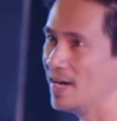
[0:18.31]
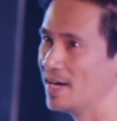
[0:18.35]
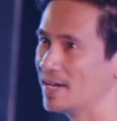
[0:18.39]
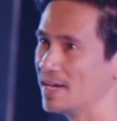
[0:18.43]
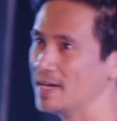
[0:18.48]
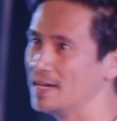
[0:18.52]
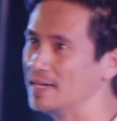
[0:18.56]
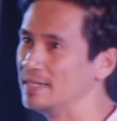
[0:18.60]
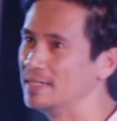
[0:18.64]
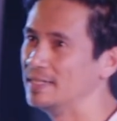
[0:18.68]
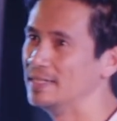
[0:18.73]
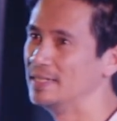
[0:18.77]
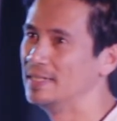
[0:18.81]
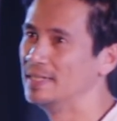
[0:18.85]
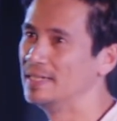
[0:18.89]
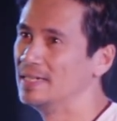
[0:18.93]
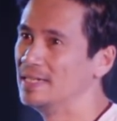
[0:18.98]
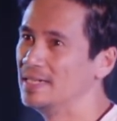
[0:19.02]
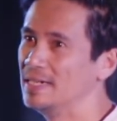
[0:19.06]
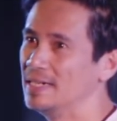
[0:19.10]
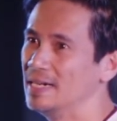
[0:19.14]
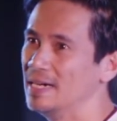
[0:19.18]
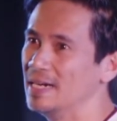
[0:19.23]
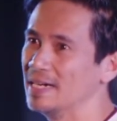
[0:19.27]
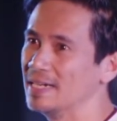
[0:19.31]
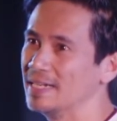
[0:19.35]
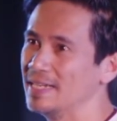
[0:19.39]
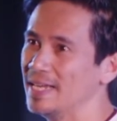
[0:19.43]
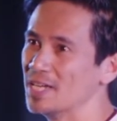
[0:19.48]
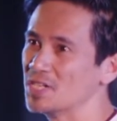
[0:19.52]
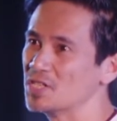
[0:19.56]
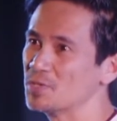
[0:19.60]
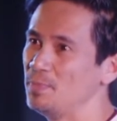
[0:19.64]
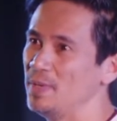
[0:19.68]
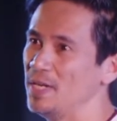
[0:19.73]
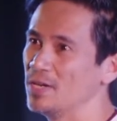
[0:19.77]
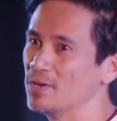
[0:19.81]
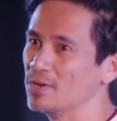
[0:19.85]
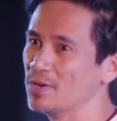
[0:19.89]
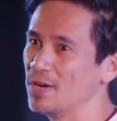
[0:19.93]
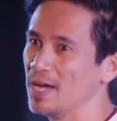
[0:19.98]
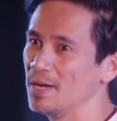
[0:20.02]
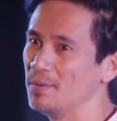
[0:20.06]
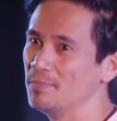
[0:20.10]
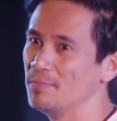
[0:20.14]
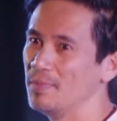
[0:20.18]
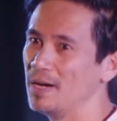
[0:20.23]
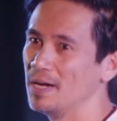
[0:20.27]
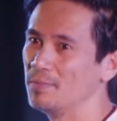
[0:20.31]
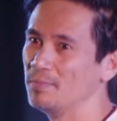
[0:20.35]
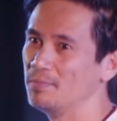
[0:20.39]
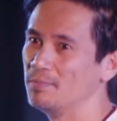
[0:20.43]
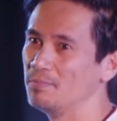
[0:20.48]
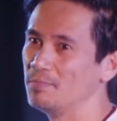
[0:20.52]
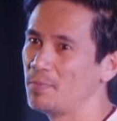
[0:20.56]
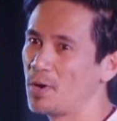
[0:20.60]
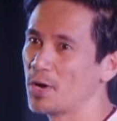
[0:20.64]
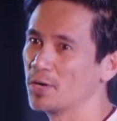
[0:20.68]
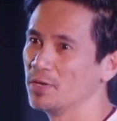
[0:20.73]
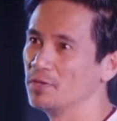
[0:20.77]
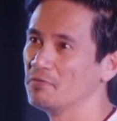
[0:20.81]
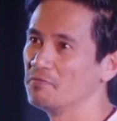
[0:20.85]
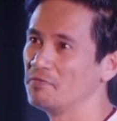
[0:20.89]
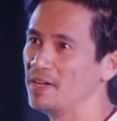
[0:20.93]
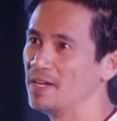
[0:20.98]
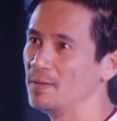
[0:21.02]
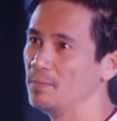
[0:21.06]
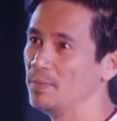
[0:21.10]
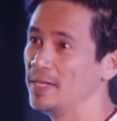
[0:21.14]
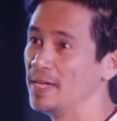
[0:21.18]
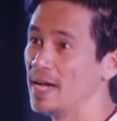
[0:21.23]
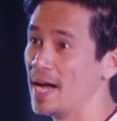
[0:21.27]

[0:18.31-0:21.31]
a guest speaker, I'm part of the family.